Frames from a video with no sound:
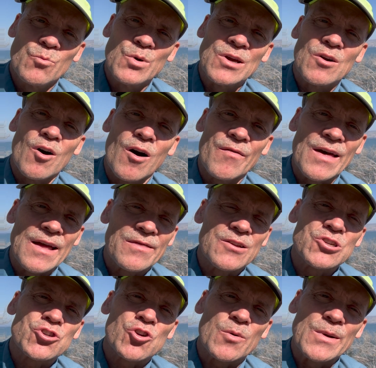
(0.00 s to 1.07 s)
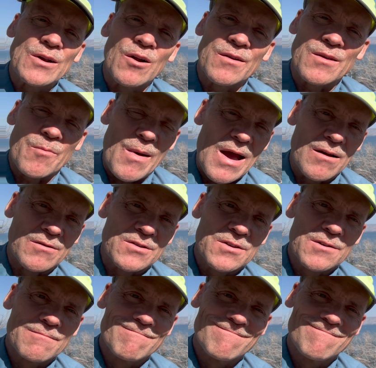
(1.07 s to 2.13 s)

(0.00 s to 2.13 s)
We call that the Sermon on the Mount.